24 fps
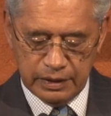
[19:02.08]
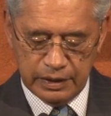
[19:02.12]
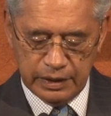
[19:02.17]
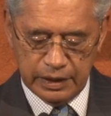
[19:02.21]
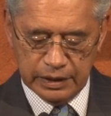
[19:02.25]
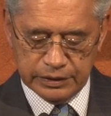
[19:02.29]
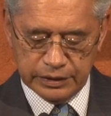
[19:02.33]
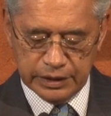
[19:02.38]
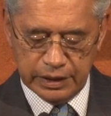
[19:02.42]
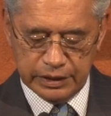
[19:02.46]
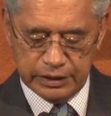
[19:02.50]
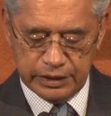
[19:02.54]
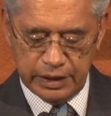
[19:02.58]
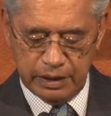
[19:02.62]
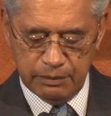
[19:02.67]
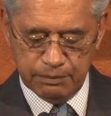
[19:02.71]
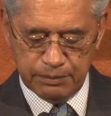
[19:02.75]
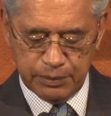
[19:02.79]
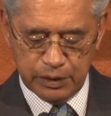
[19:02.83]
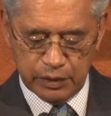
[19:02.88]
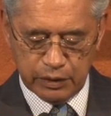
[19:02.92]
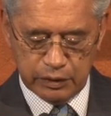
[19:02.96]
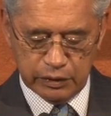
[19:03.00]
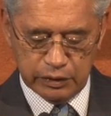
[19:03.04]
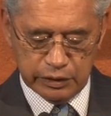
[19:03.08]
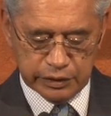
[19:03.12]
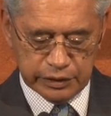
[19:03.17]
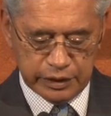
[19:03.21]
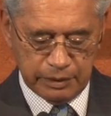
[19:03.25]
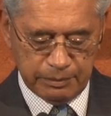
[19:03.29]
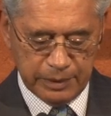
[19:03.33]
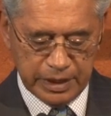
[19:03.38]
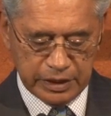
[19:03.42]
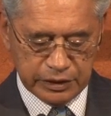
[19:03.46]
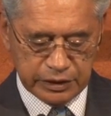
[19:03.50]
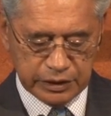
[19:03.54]
has a temporal
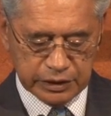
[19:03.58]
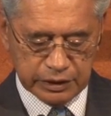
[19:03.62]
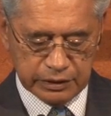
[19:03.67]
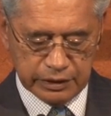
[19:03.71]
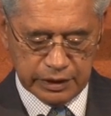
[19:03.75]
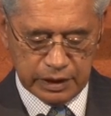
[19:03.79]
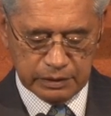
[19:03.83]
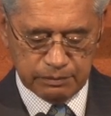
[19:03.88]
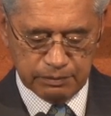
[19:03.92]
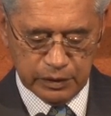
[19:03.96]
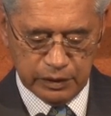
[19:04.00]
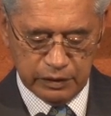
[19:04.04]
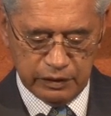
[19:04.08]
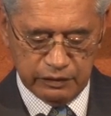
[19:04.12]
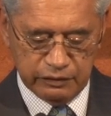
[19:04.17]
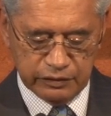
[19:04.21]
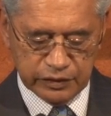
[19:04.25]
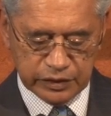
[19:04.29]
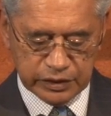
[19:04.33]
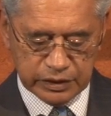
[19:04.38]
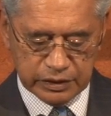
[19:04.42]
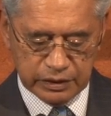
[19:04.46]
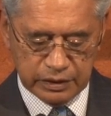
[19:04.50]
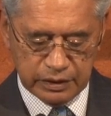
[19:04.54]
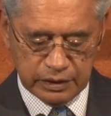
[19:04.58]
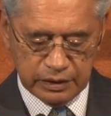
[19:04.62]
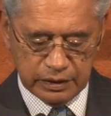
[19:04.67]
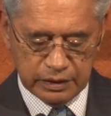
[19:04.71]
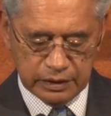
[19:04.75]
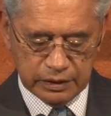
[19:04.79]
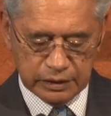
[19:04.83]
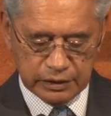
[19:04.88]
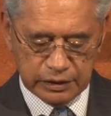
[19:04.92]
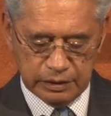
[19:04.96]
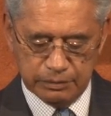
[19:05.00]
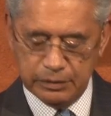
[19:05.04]
dimension that moves
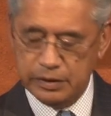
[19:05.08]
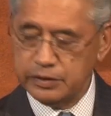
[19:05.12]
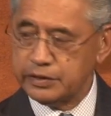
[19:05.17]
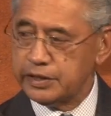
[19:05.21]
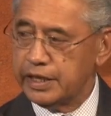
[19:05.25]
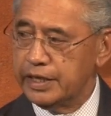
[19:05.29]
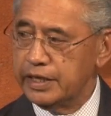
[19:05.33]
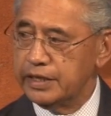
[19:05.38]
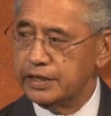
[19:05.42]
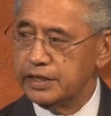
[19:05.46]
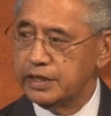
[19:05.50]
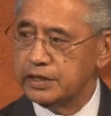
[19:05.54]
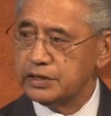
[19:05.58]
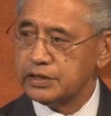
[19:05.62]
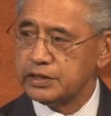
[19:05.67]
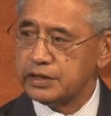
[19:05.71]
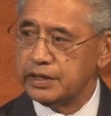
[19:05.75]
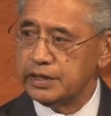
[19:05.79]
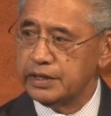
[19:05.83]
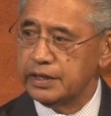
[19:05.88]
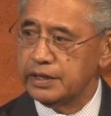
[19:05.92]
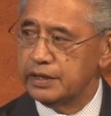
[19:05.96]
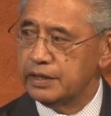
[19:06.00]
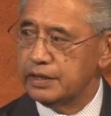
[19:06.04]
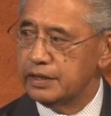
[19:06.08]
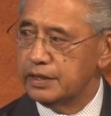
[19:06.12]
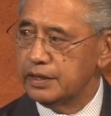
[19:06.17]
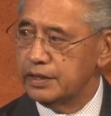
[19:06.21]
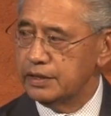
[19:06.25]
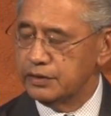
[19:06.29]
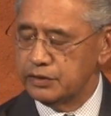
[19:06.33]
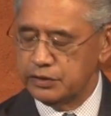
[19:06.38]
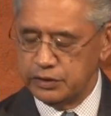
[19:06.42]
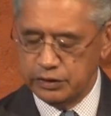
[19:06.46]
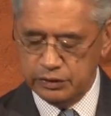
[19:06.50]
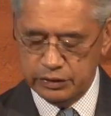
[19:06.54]
simultaneously
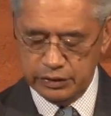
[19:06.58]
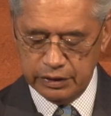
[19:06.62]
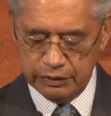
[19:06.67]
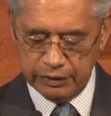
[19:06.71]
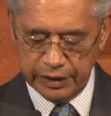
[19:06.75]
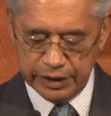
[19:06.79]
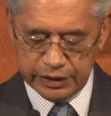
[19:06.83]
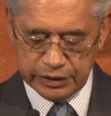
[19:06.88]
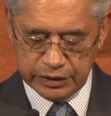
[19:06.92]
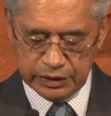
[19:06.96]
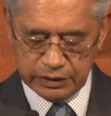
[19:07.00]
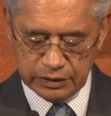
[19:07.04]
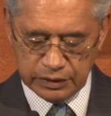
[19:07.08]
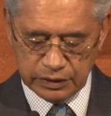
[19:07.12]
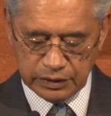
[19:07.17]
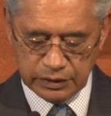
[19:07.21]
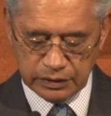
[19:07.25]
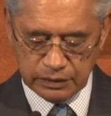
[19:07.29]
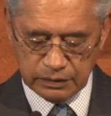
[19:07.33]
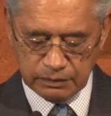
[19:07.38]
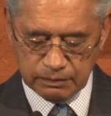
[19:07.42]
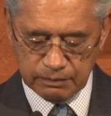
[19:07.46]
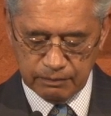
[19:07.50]
in two directions.